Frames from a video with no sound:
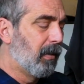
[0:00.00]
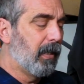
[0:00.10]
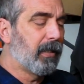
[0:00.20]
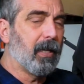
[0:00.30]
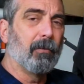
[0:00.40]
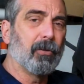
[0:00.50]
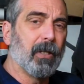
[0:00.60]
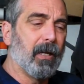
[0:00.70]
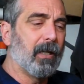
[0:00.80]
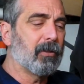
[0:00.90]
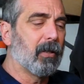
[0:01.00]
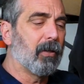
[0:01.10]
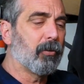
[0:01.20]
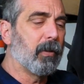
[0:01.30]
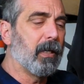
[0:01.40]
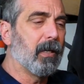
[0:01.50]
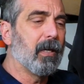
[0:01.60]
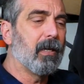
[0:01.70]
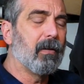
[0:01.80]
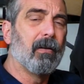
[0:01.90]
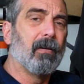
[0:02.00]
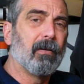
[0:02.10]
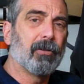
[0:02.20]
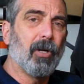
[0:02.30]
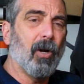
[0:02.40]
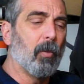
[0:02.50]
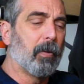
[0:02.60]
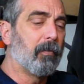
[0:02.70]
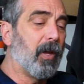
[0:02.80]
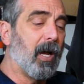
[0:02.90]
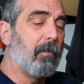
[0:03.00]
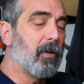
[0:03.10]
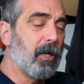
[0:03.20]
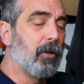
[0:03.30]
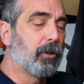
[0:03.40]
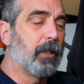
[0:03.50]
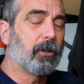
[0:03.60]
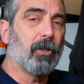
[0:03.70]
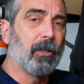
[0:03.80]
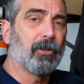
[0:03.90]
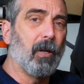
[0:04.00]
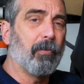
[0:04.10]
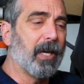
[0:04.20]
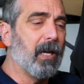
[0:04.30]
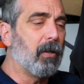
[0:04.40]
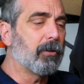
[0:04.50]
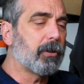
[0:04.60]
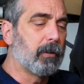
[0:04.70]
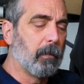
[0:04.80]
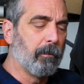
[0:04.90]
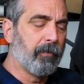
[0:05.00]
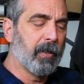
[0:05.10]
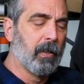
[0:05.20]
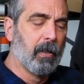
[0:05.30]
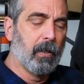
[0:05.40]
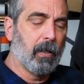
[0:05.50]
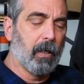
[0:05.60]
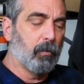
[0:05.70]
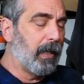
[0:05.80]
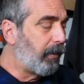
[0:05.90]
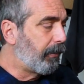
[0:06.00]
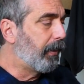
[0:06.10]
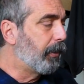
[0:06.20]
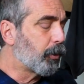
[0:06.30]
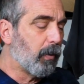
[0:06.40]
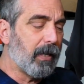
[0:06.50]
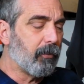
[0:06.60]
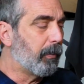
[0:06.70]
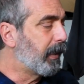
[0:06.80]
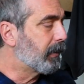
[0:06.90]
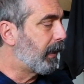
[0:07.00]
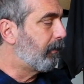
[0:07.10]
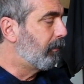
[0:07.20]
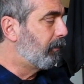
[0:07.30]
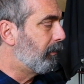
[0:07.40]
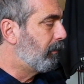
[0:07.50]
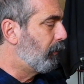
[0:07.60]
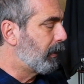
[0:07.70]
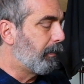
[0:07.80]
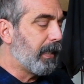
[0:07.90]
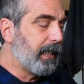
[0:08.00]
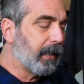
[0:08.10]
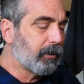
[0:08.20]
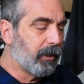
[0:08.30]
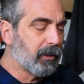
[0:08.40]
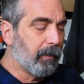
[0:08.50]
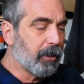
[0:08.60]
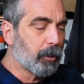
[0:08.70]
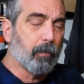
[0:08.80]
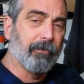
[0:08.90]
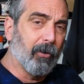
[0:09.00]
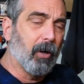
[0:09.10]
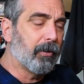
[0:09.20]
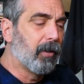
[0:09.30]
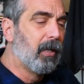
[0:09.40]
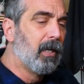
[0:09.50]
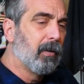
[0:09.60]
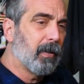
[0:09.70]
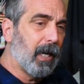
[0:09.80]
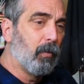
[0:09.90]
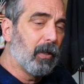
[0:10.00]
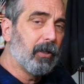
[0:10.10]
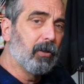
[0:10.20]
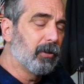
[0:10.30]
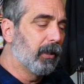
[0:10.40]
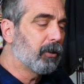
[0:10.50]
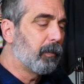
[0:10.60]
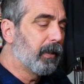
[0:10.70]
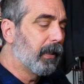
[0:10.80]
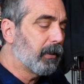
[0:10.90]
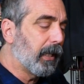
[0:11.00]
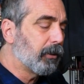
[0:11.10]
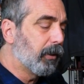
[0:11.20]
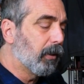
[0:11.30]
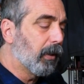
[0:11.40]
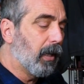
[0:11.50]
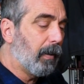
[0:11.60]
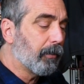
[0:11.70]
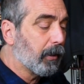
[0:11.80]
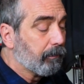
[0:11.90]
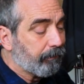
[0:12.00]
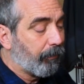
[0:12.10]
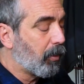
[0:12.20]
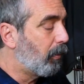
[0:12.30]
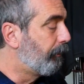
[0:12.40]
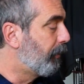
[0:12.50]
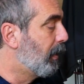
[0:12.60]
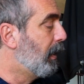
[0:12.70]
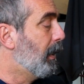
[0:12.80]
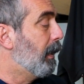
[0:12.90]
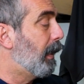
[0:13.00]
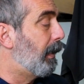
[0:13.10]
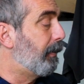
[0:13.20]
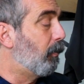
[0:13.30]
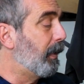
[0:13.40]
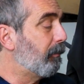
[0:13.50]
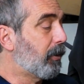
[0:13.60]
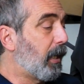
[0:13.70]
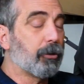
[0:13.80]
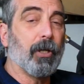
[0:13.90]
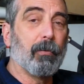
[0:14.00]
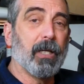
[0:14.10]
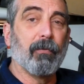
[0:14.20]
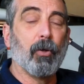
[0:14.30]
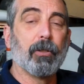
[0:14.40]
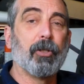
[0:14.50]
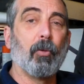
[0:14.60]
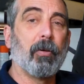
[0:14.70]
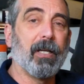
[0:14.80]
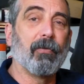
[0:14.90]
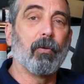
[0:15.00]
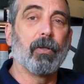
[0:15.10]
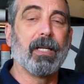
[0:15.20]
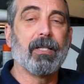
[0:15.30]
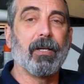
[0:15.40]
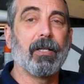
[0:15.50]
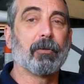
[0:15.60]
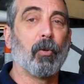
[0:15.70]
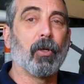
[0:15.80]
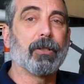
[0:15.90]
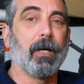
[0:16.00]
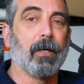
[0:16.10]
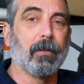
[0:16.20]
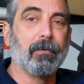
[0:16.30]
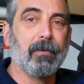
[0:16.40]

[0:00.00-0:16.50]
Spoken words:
it comes with a nice little 3-9 scope. Now, I'm going to use this on something else rather than this rifle because I, with the BDX system, I just prefer it, but I will use this because it's actually a good little optic. So the one caution I would give you is don't believe it when they tell you it's bore sighted.